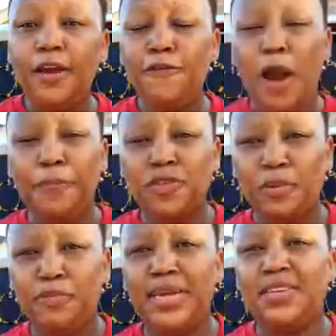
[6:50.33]
if you
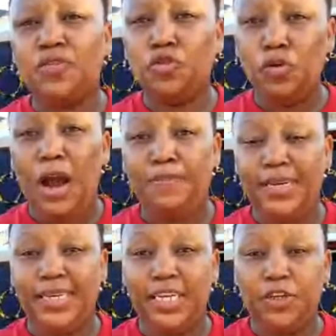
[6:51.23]
submit two
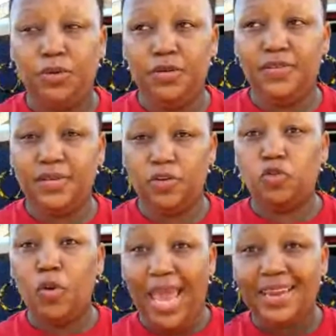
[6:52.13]
applications,
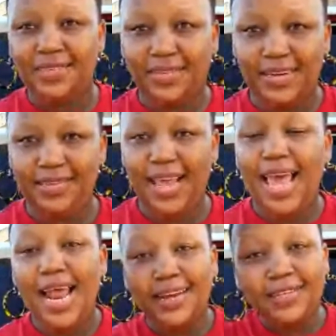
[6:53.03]
two entries,
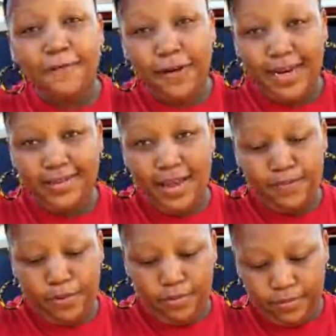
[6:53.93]
let's say, for
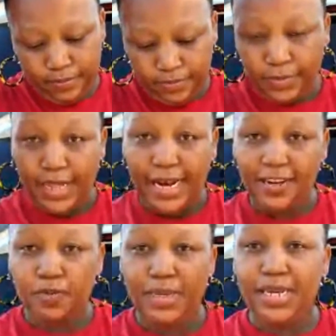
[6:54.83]
example,
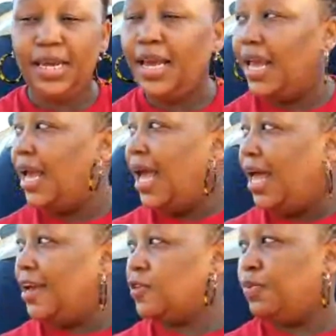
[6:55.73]
let me
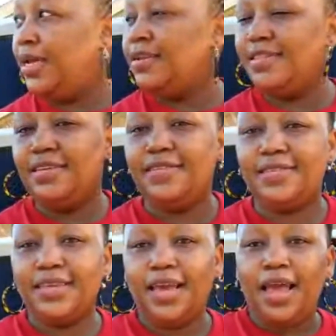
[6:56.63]
explain
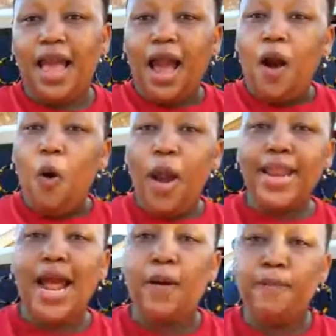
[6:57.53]
this.
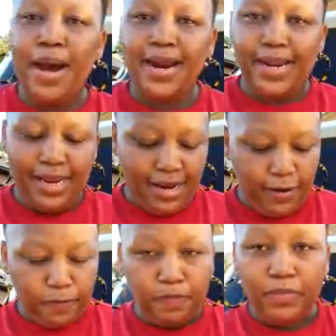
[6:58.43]
When I'm married,
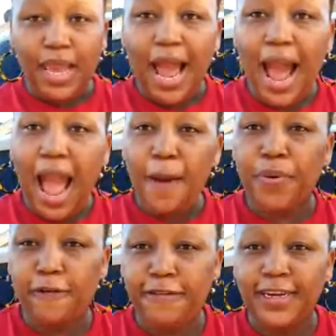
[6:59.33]
I
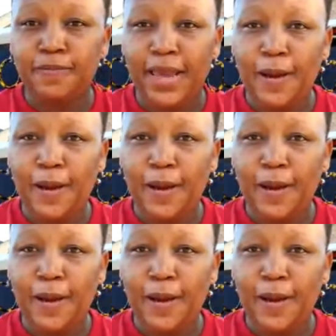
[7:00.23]
provide